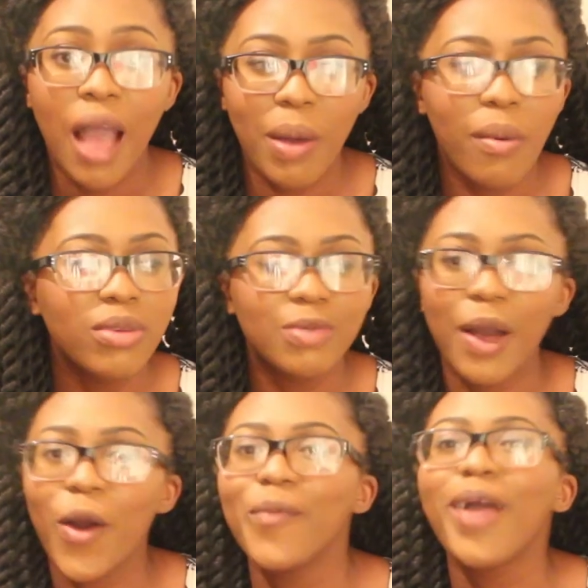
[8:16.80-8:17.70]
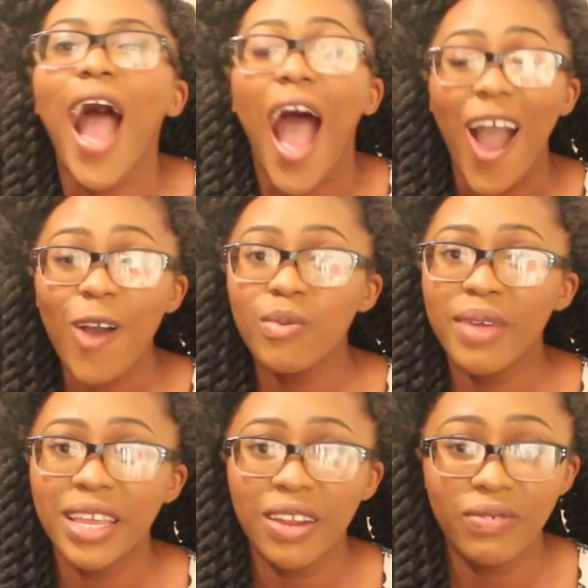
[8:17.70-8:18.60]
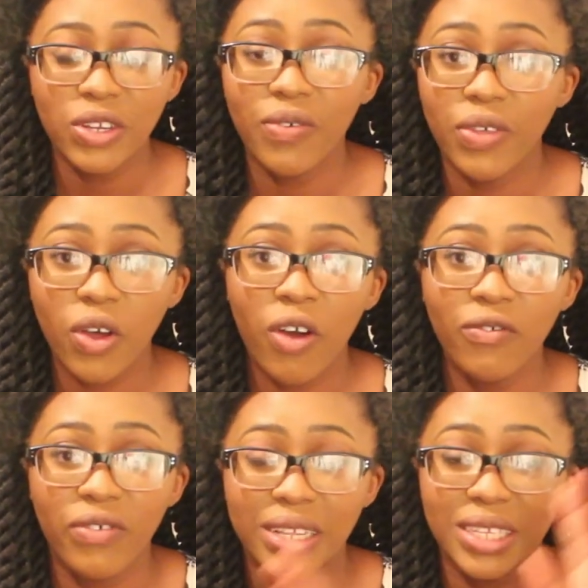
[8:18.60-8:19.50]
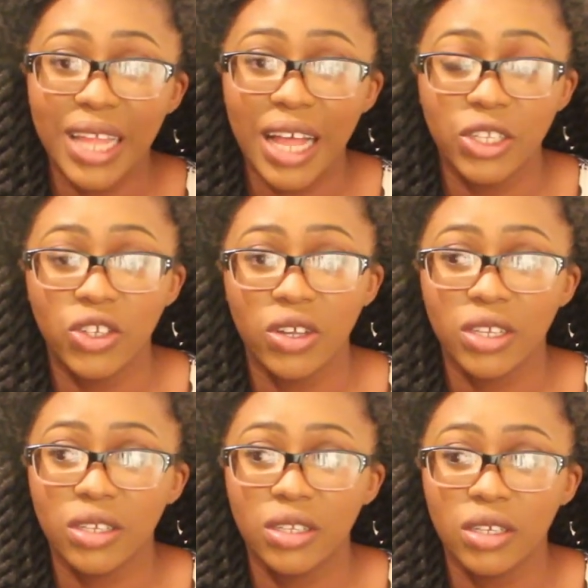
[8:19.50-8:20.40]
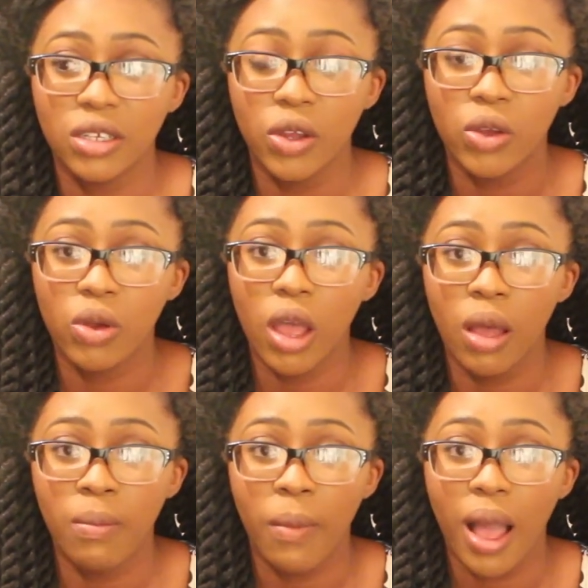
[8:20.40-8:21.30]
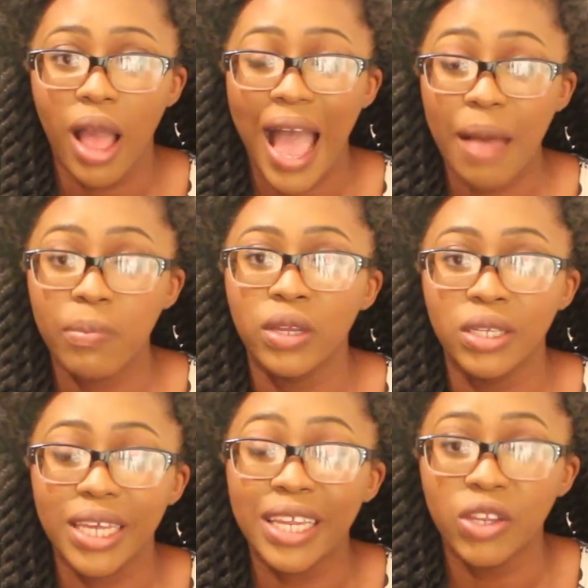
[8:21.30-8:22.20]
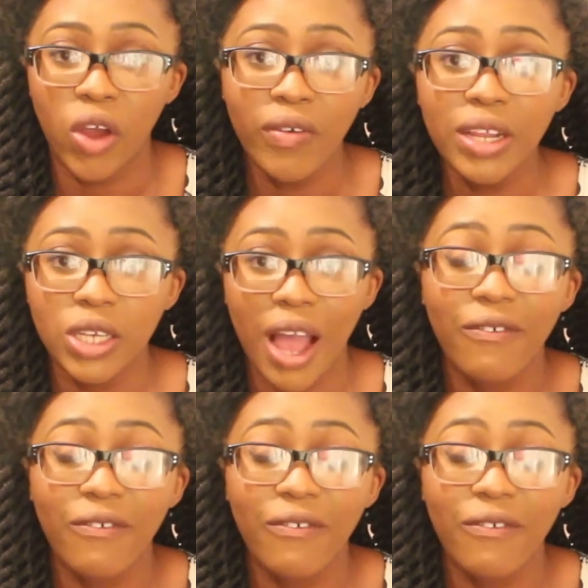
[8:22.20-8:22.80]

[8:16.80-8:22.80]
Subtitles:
my mom is back home. I will be making a video for the conference that just, you know, happened in Norwich.